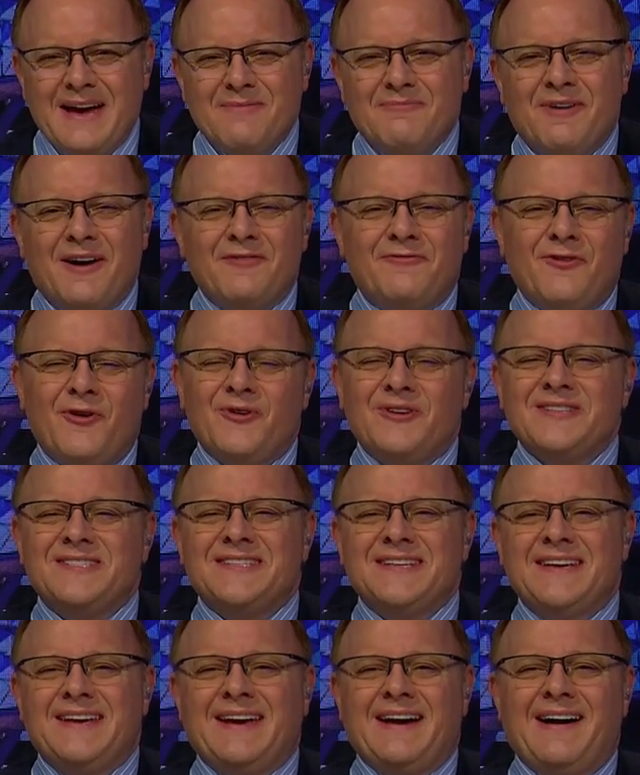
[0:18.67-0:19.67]
by
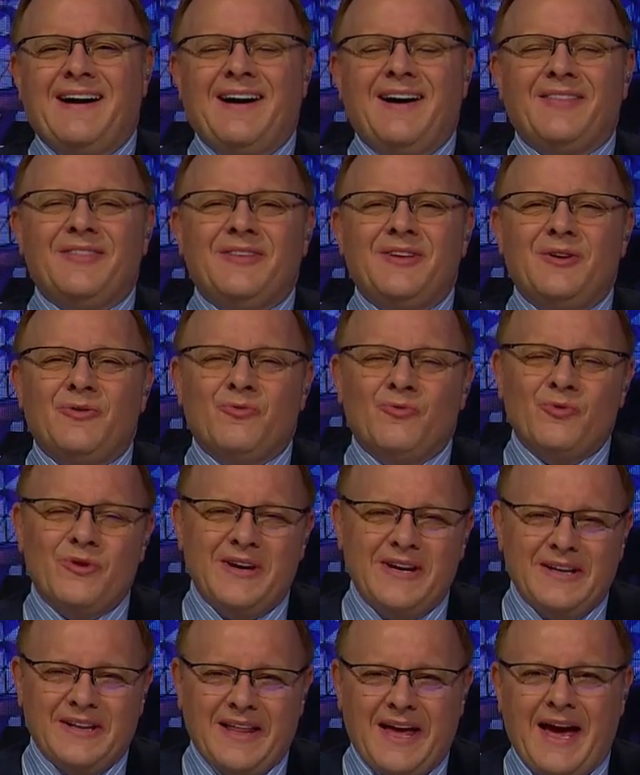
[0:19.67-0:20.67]
focusing on the
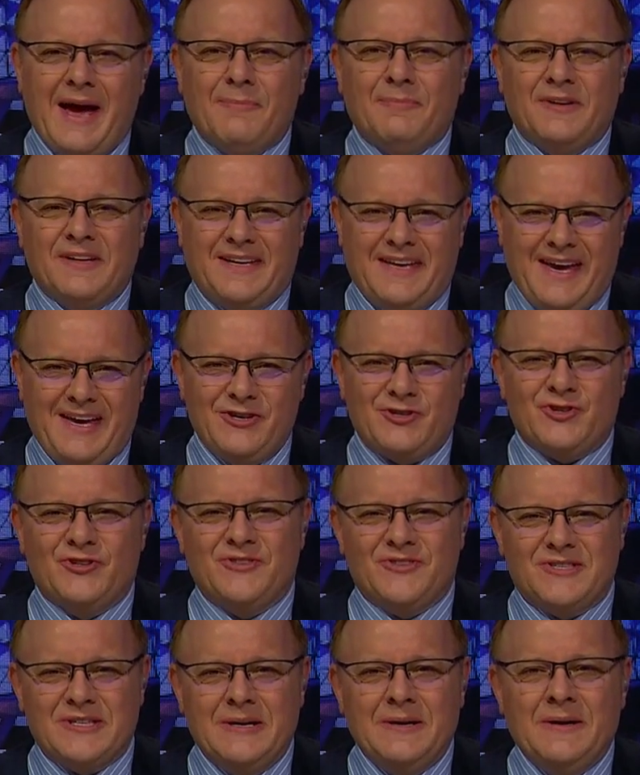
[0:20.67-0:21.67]
real
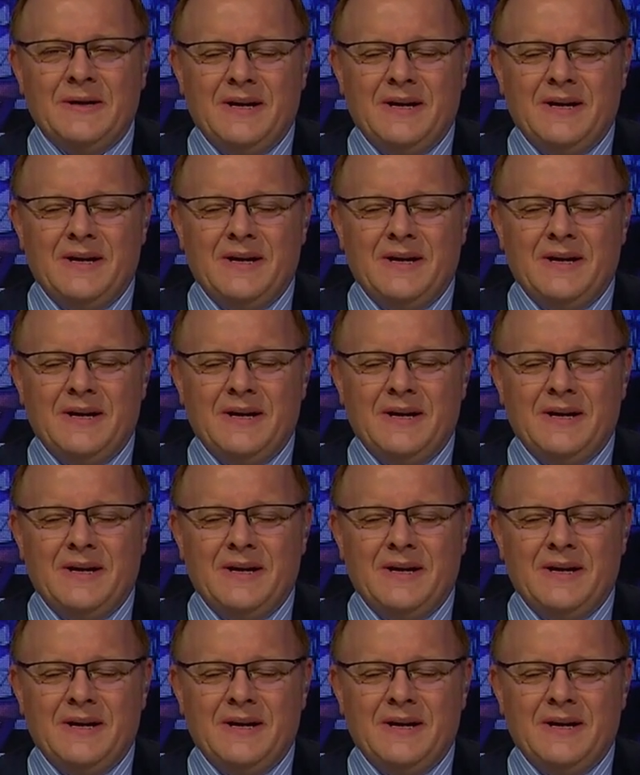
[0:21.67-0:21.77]
applications